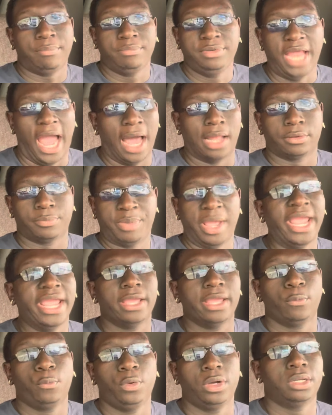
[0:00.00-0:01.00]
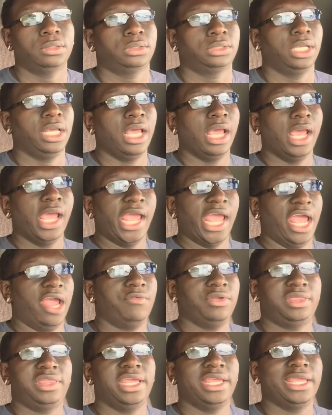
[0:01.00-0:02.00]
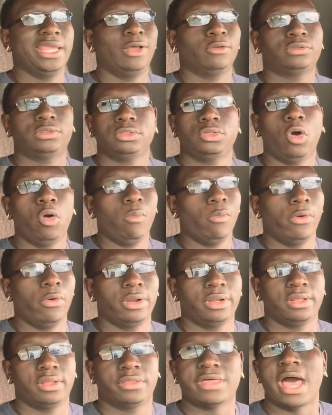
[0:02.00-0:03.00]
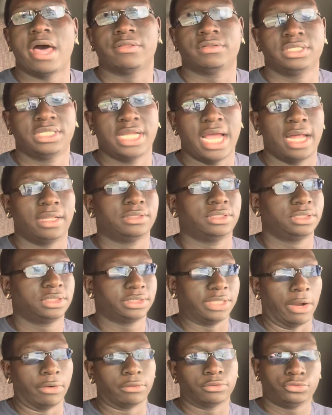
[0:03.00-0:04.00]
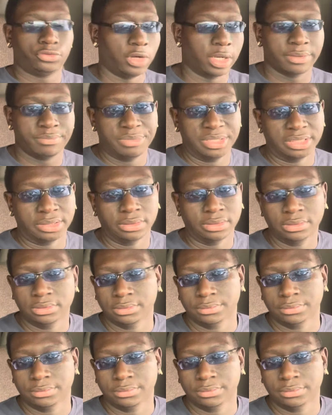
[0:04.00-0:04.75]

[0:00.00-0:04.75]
dollar paying ones. Everything else is no more than $1,000 to start a trucking business.